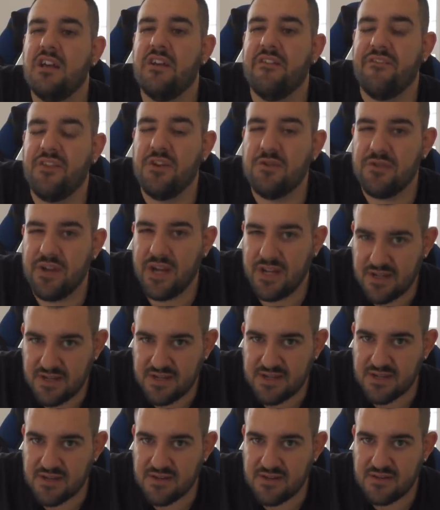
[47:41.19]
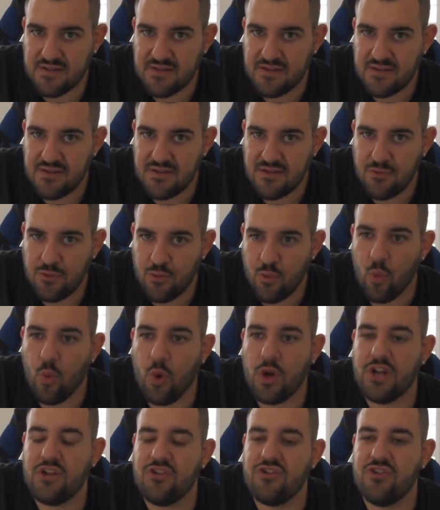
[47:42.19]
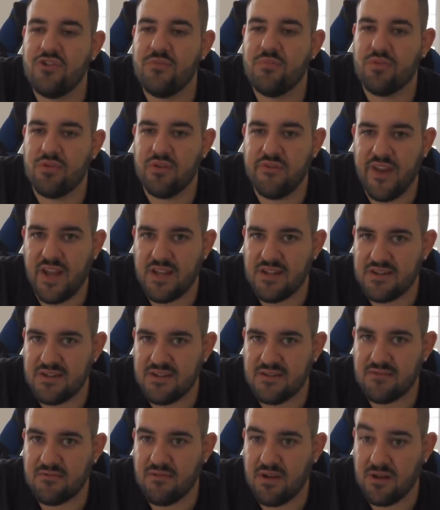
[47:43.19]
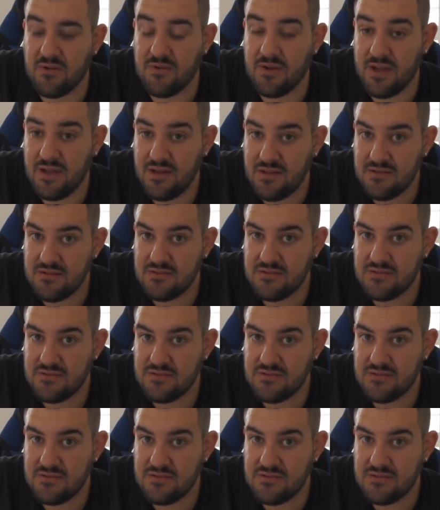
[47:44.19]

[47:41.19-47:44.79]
If you're innocent, wouldn't you prove your innocence right away?